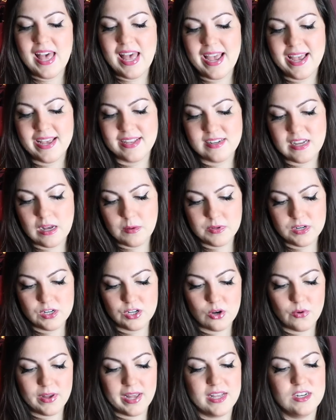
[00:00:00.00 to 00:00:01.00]
And I'm gonna
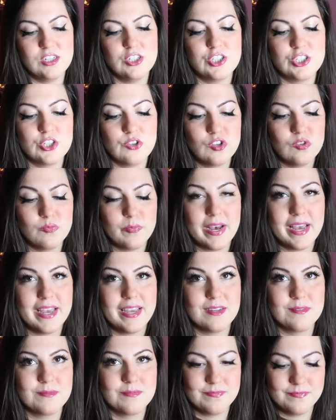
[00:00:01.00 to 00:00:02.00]
go ahead and show you
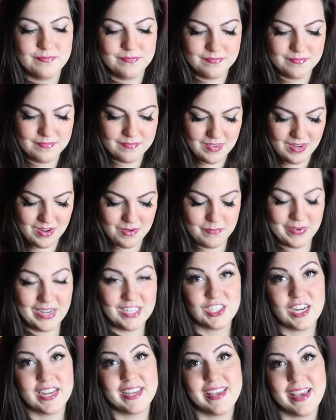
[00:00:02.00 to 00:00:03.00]
my
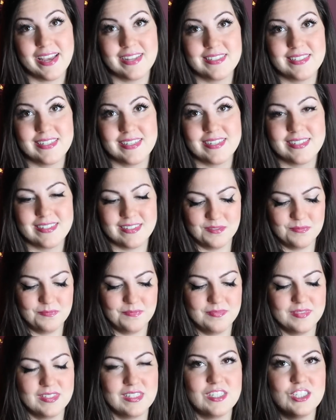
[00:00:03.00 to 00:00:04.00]
gigantic
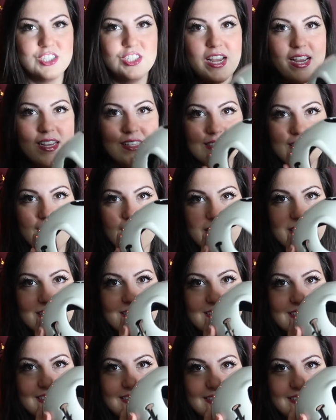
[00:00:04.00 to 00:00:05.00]
Jack
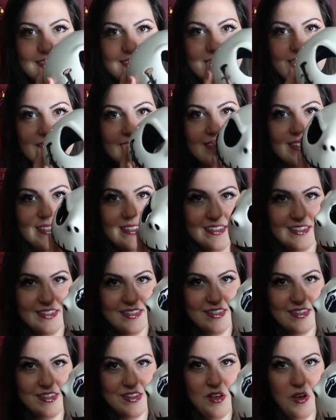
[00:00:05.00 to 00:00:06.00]
Skellington
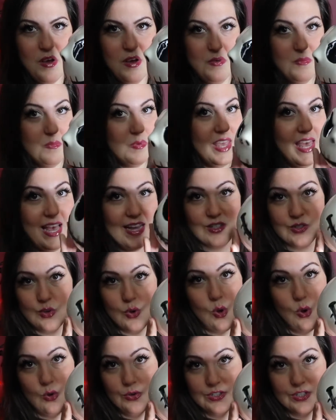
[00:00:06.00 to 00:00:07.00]
candle
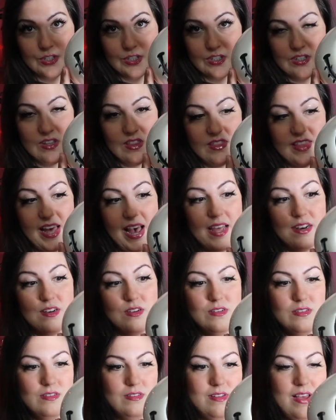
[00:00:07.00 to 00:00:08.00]
holder that
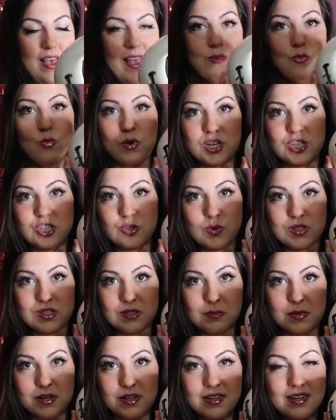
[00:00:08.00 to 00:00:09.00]
I wish was a
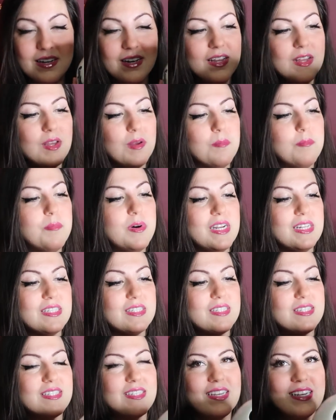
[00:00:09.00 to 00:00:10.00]
mug, but
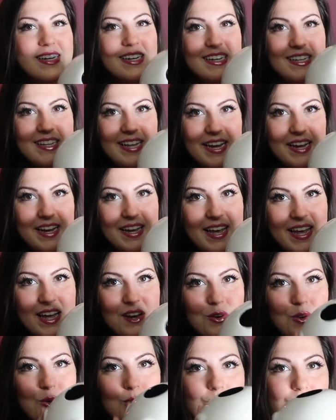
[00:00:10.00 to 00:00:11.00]
it's like a
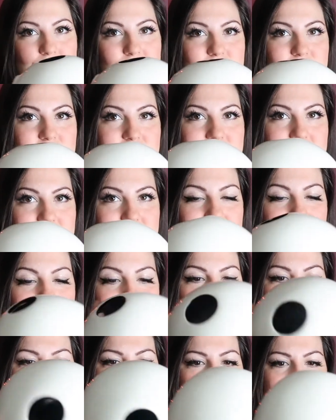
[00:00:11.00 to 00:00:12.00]
candle holder, you can see.
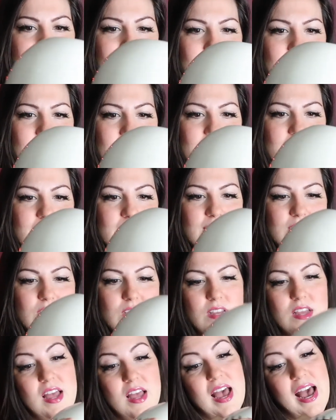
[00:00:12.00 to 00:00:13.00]
And
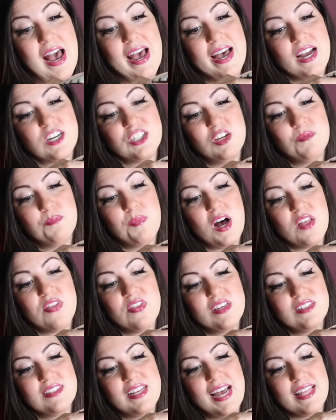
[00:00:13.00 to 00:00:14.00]
I actually bought
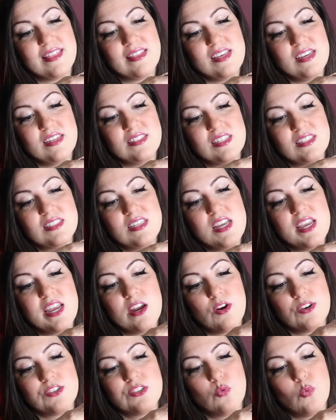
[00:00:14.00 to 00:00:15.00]
this at the Disney
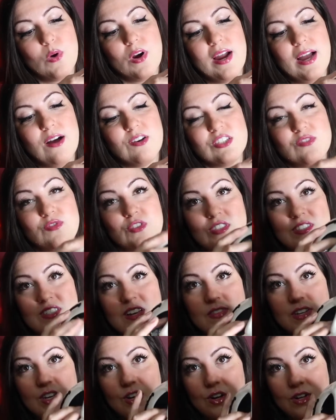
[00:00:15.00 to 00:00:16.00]
Character Warehouse for
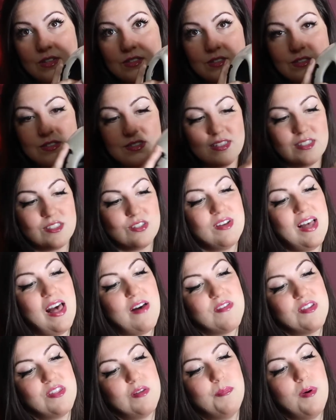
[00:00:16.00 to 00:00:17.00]
$7. I still
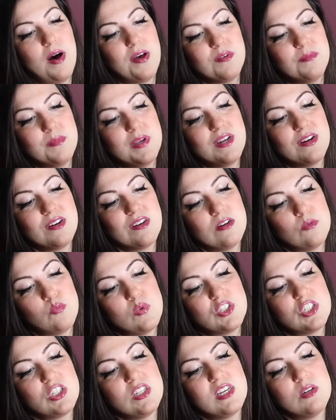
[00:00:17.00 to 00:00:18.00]
have it in the bottom here.
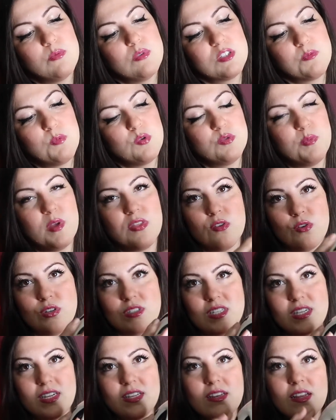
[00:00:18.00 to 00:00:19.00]
Originally it was supposed to be
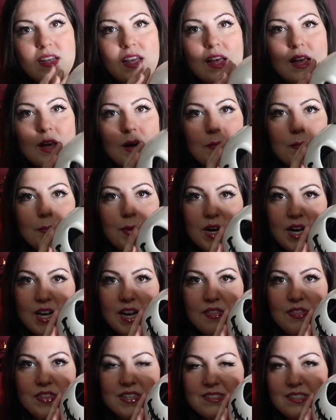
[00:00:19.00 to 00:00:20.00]
$13,
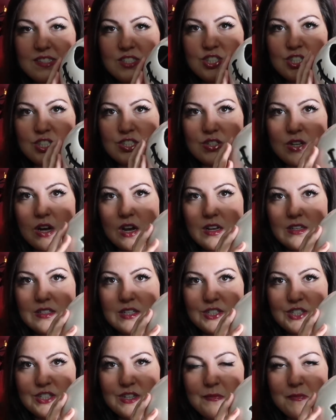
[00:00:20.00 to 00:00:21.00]
but this is just
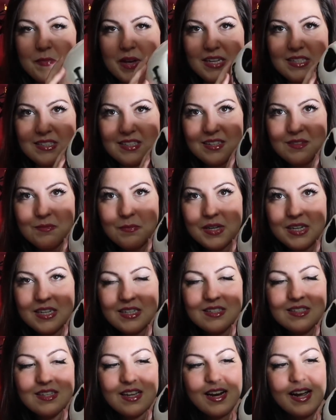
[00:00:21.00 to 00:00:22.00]
such an amazing
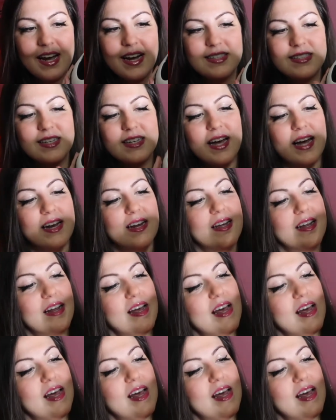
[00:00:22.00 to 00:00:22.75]
piece that I had to get it.